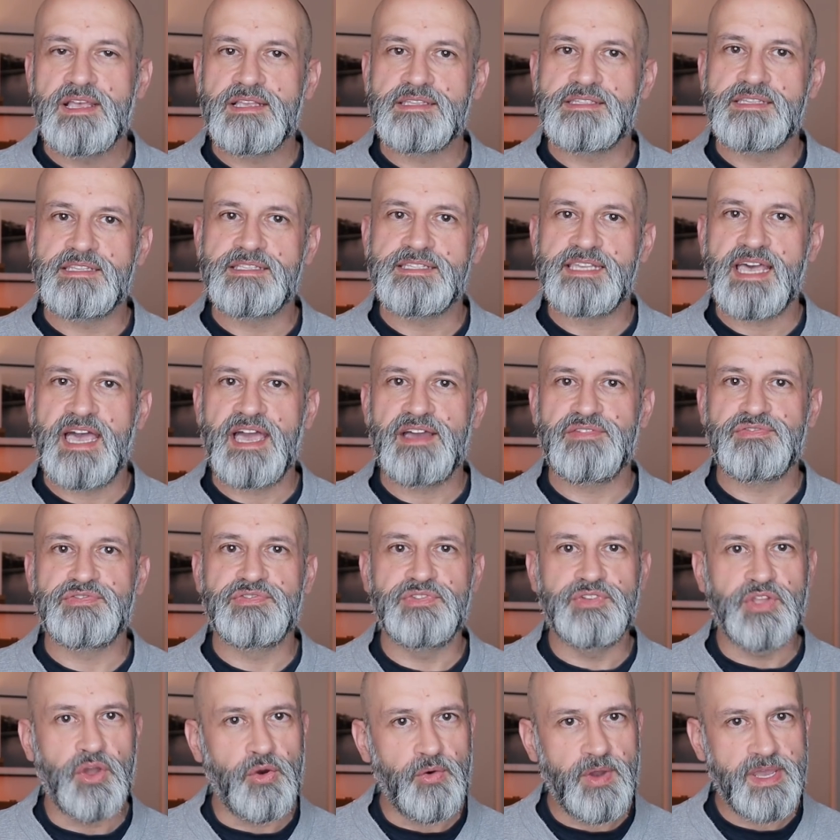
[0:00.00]
since I have
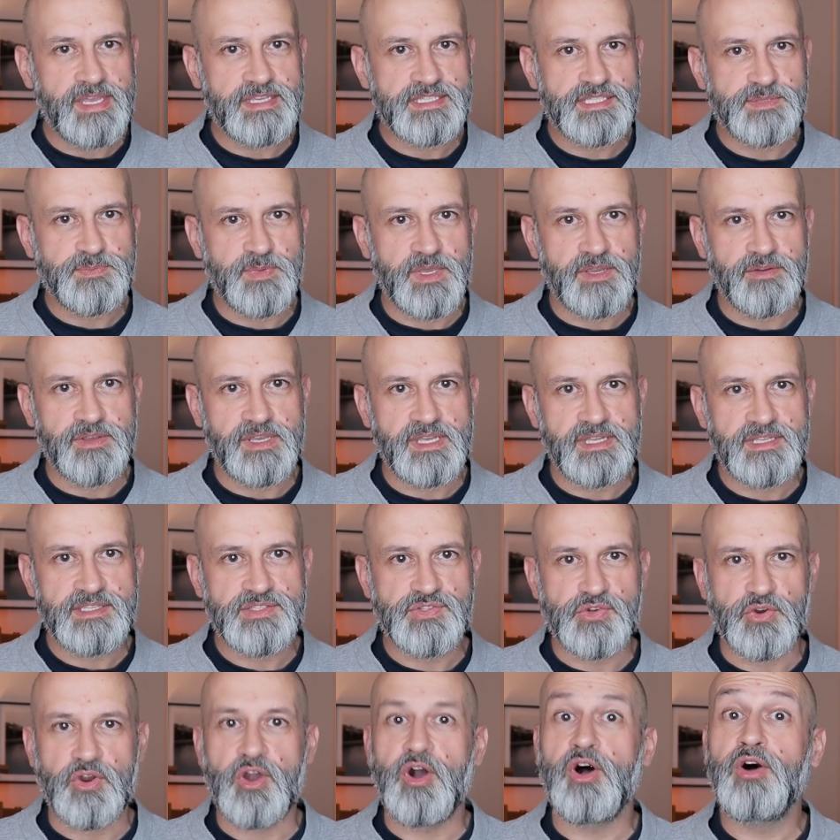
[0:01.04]
no
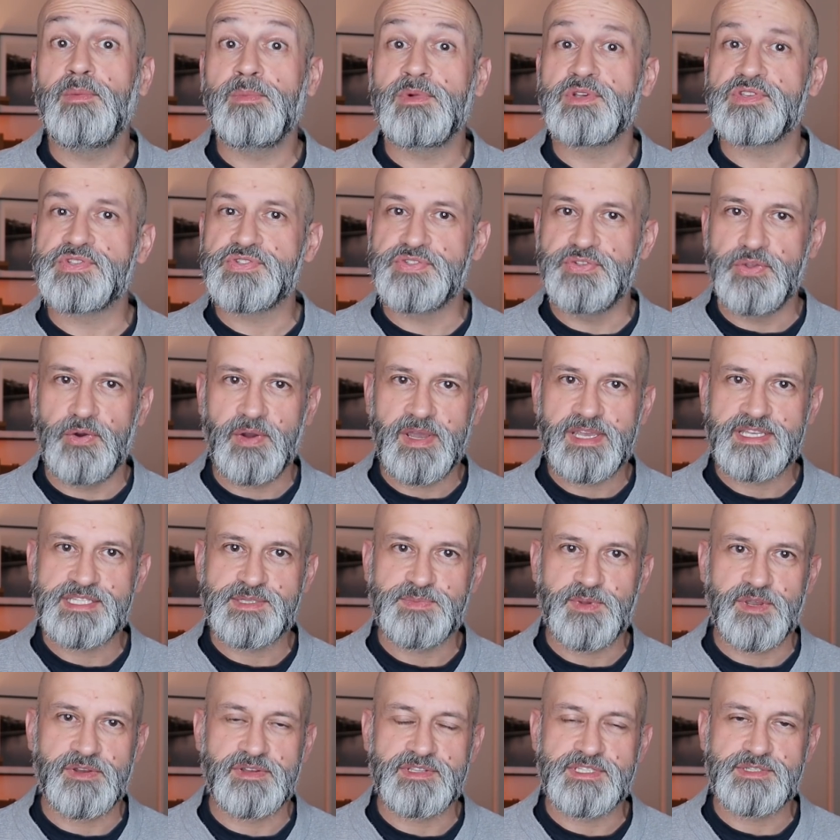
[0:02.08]
experience or almost no
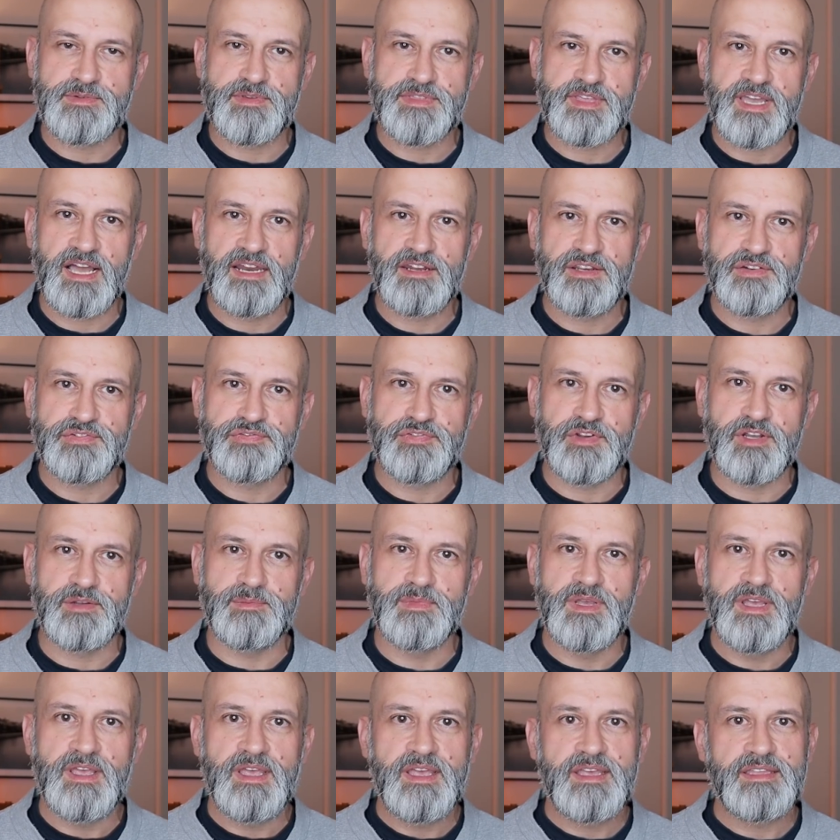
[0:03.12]
experience with color
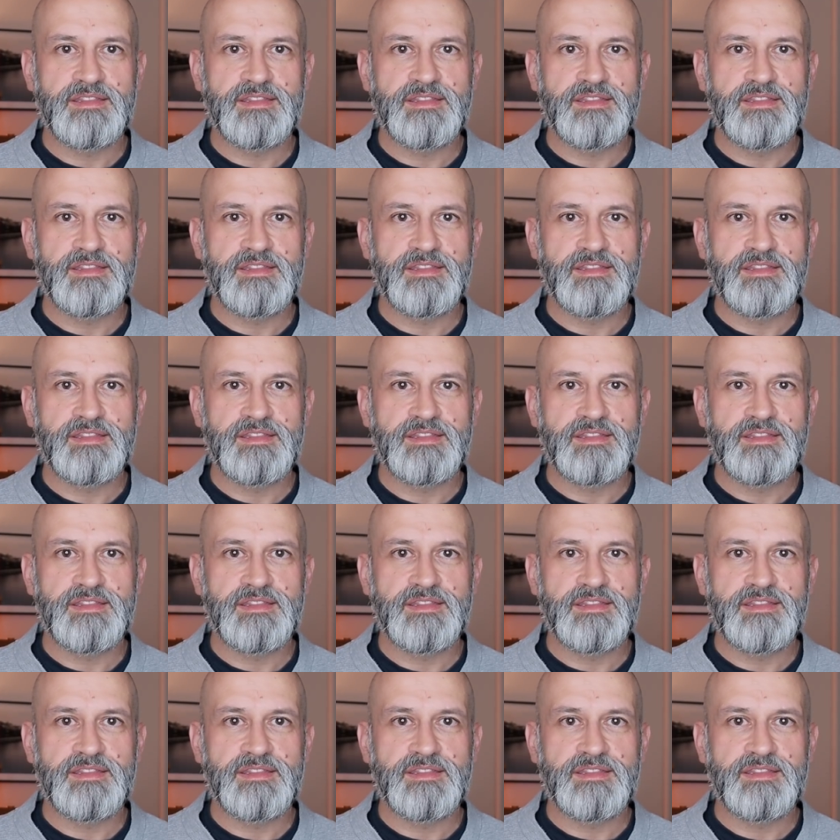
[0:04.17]
film.